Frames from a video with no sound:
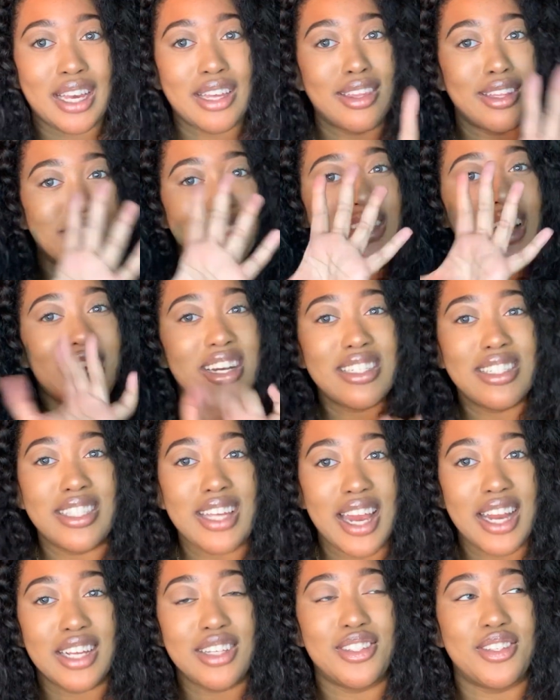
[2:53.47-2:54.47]
The sun is
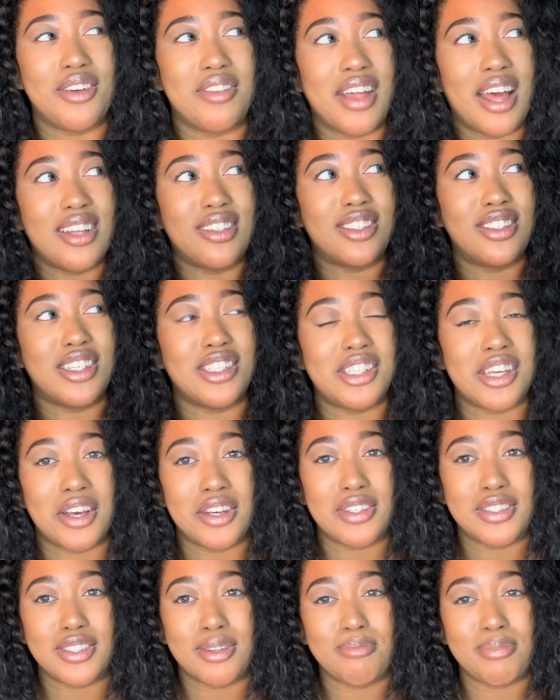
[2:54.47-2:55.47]
setting, so that should tell
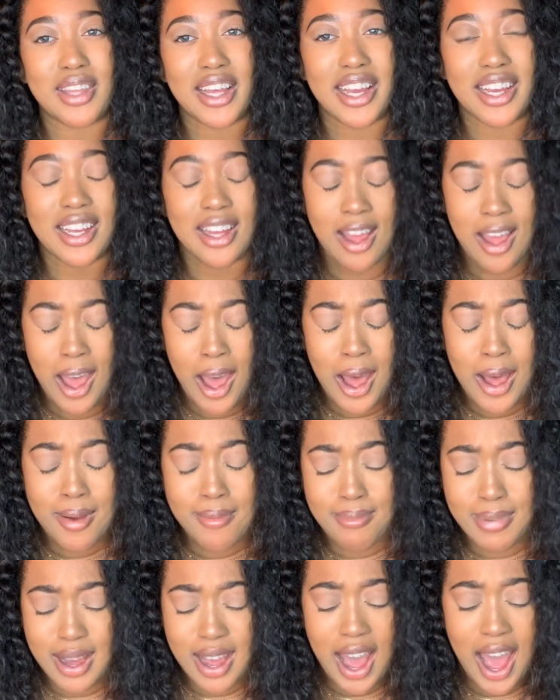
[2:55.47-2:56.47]
you something.
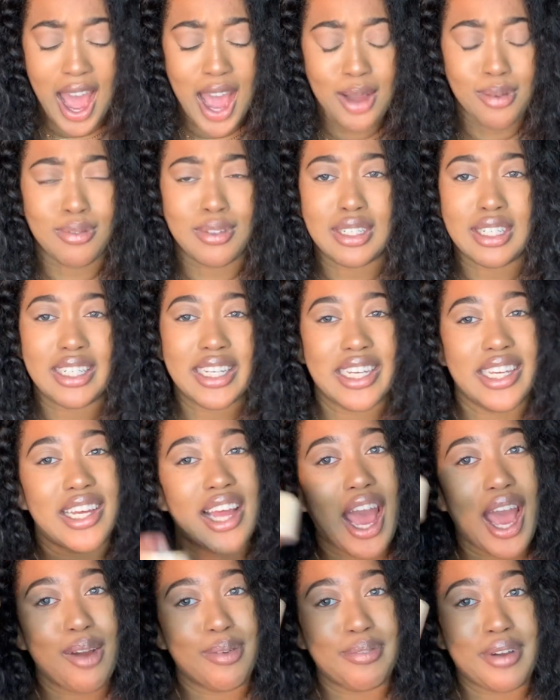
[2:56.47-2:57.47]
But
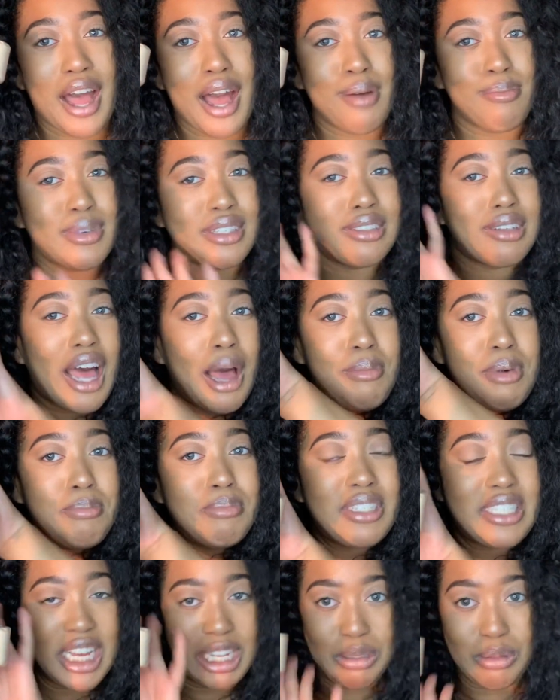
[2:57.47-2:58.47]
I'm
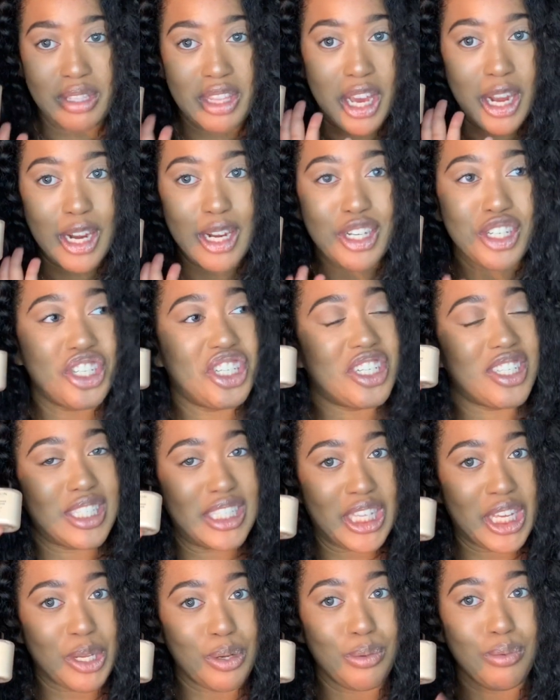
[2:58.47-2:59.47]
obsessed with her. She's
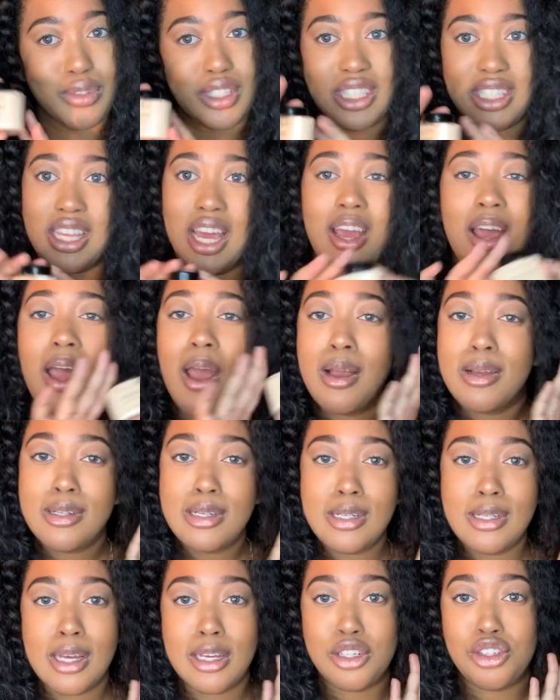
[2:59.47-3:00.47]
cute.
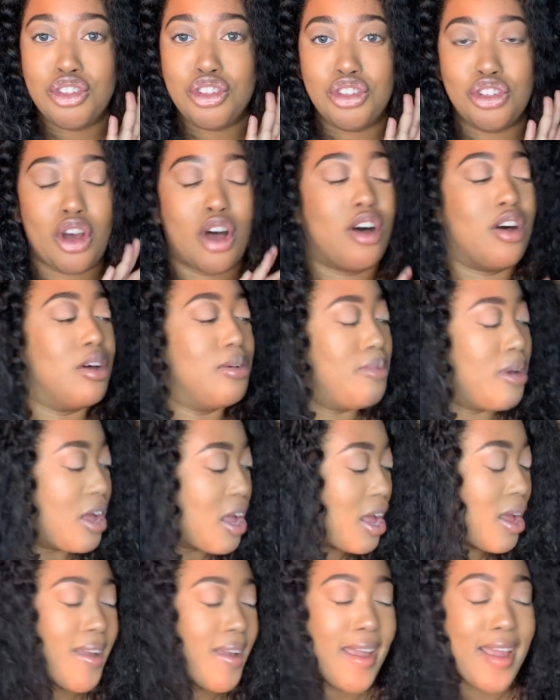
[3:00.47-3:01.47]
She does the job,
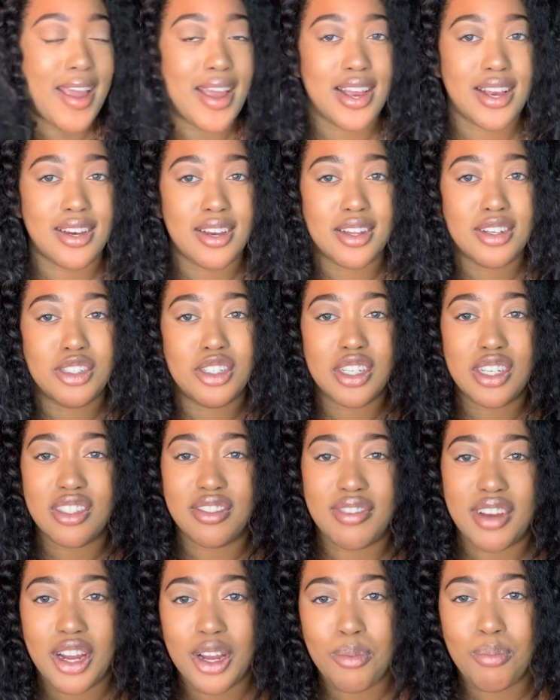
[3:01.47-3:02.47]
and she is
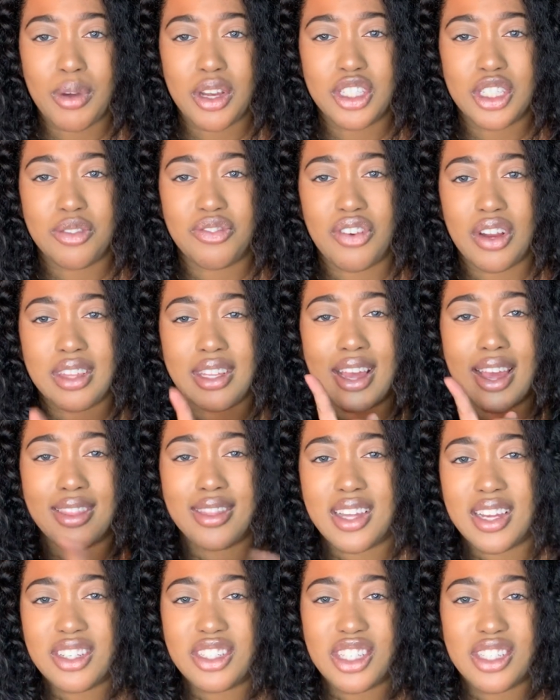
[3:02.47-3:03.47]
very budget friendly. I
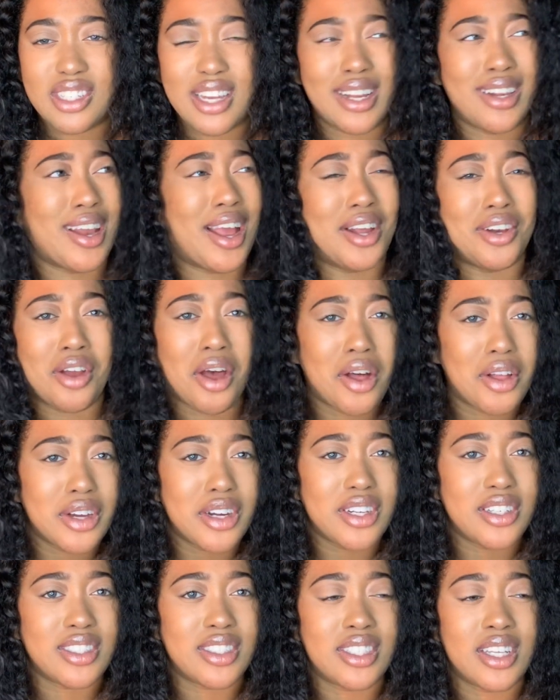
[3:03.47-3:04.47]
think she's like
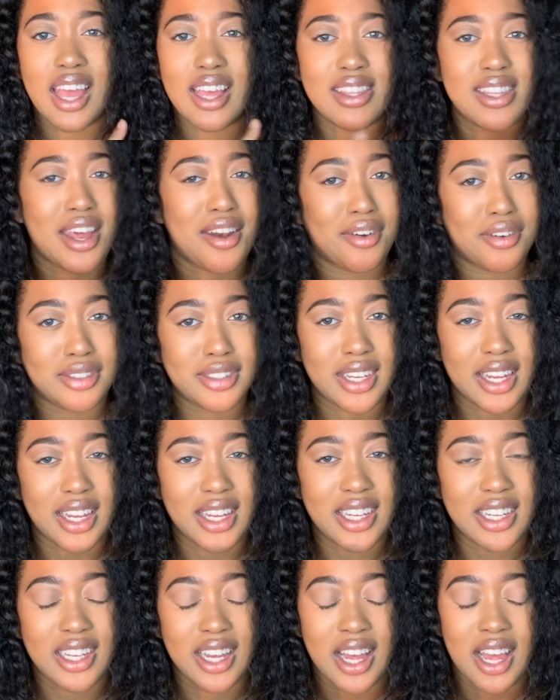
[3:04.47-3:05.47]
$9. It's at Ulta.
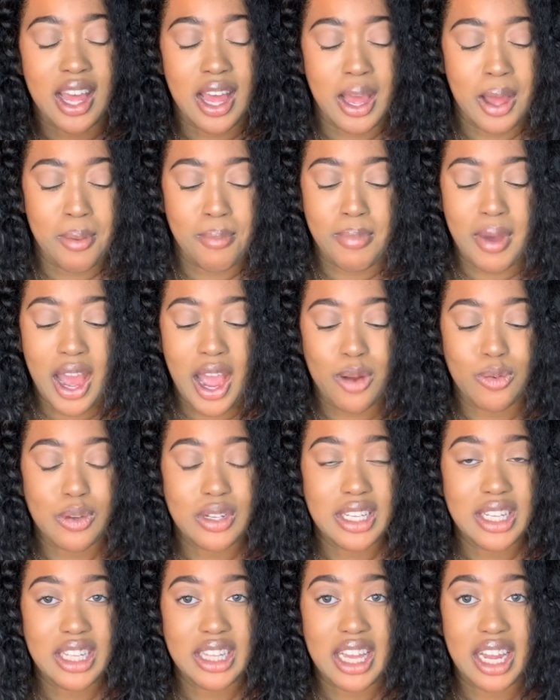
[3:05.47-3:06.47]
But I
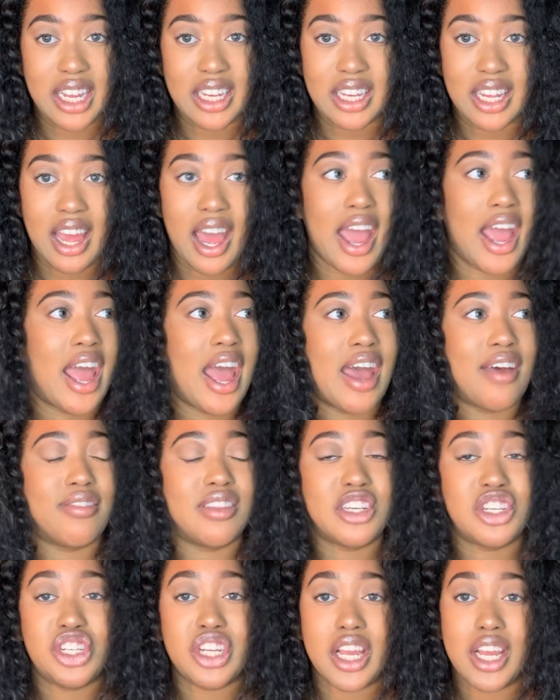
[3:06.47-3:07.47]
really like it. I have the
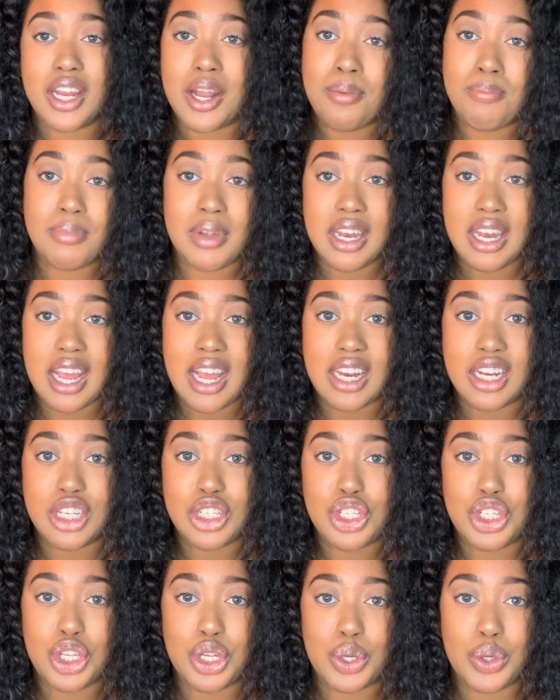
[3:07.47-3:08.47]
shade in Banana
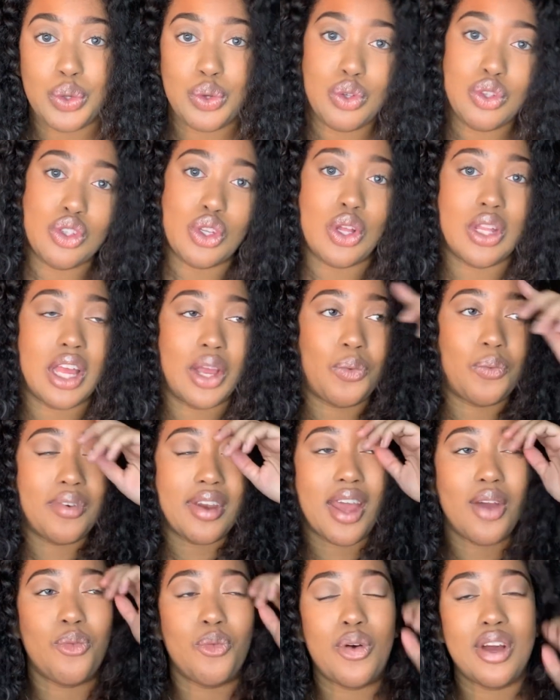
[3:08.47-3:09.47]
too, so like when
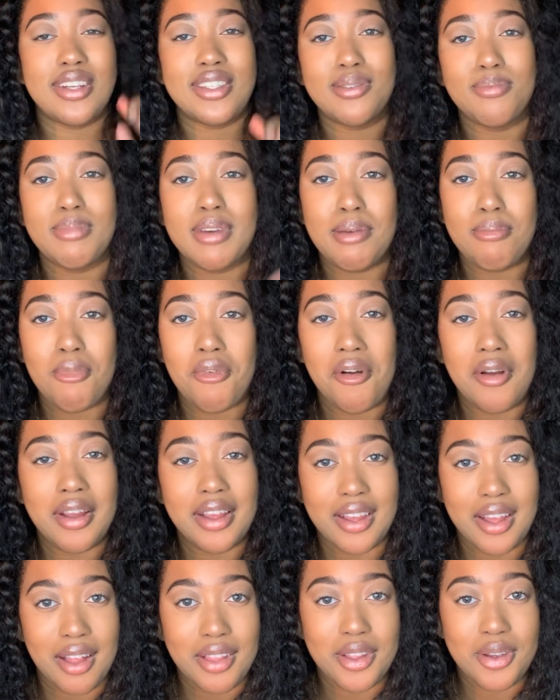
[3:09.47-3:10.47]
I want to be more
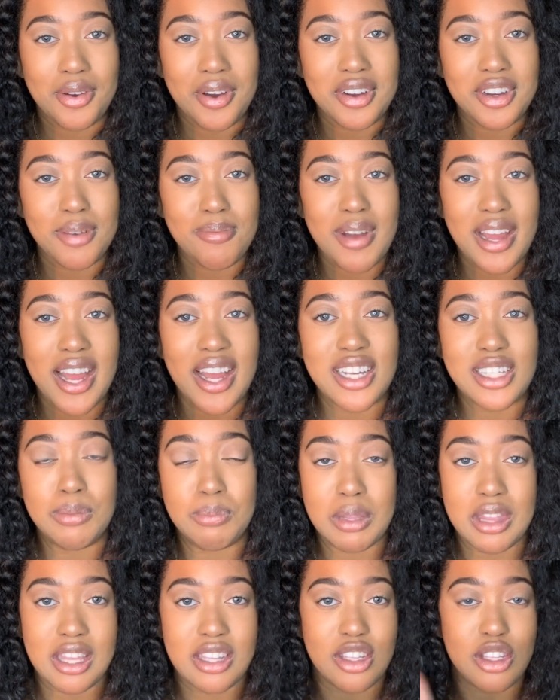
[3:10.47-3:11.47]
yellow under my eyes,
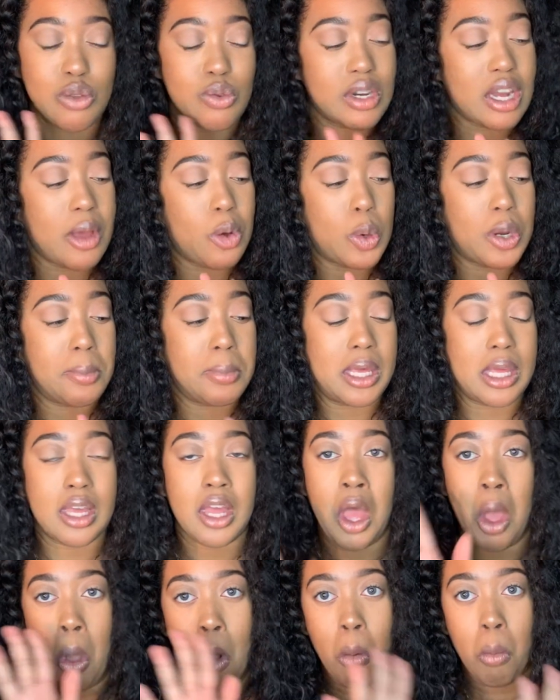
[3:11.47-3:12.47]
but this is when I want to be
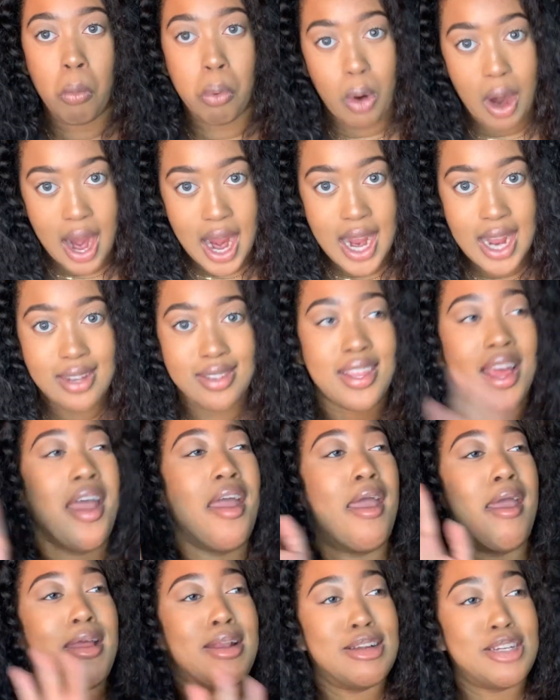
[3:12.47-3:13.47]
bright
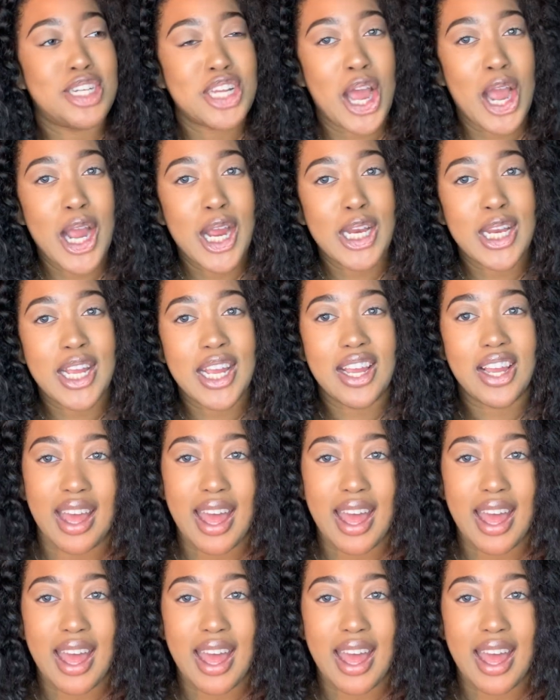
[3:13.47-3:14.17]
and shining.